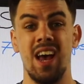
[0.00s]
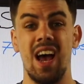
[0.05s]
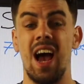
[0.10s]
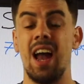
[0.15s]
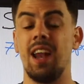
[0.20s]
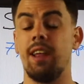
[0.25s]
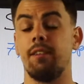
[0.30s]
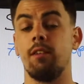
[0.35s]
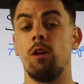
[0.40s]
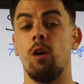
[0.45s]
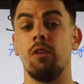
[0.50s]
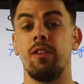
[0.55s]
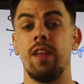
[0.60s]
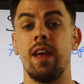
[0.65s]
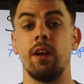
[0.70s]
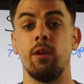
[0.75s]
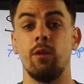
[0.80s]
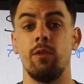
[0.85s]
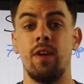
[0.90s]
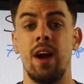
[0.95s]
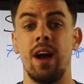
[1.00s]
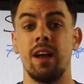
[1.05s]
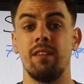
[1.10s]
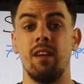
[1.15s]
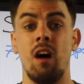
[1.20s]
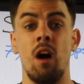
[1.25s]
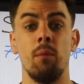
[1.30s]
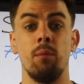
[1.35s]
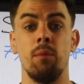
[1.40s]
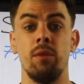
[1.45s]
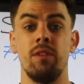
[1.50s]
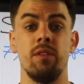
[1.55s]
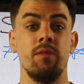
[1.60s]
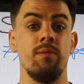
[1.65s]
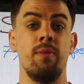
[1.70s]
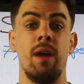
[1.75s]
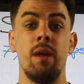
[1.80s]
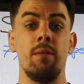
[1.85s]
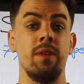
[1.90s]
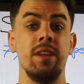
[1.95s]
and it's cost Equifax upwards of
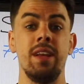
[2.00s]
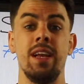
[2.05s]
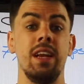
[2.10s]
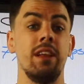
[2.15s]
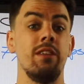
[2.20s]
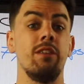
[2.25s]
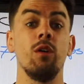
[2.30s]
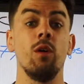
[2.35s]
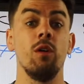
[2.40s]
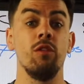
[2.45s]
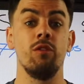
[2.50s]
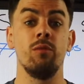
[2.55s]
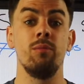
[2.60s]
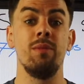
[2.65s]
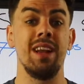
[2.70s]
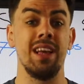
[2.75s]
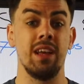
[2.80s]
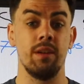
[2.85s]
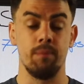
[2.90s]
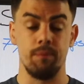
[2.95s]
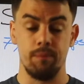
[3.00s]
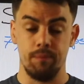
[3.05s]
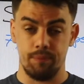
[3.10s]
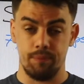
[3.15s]
maybe nearly 200 million.